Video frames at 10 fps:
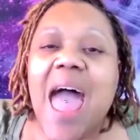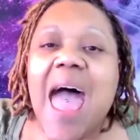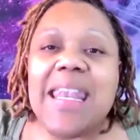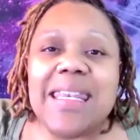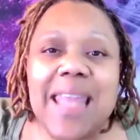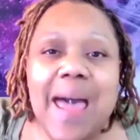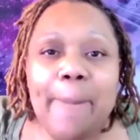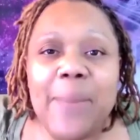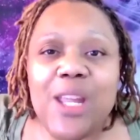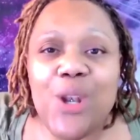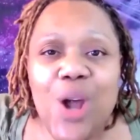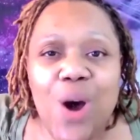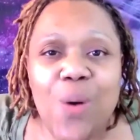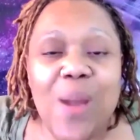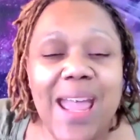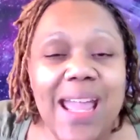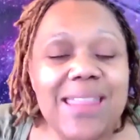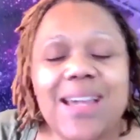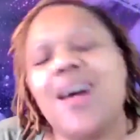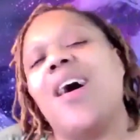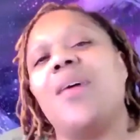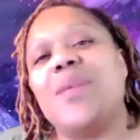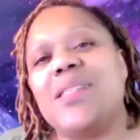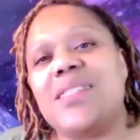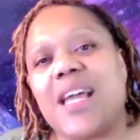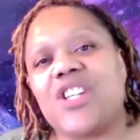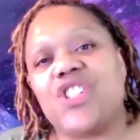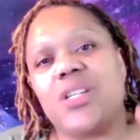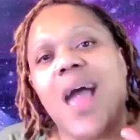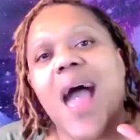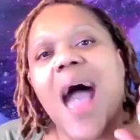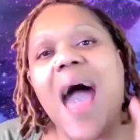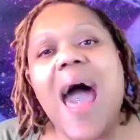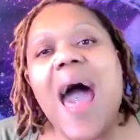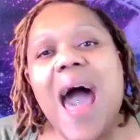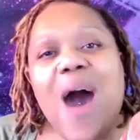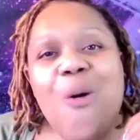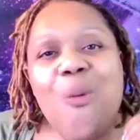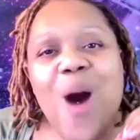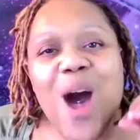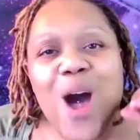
and let me know in the comment section how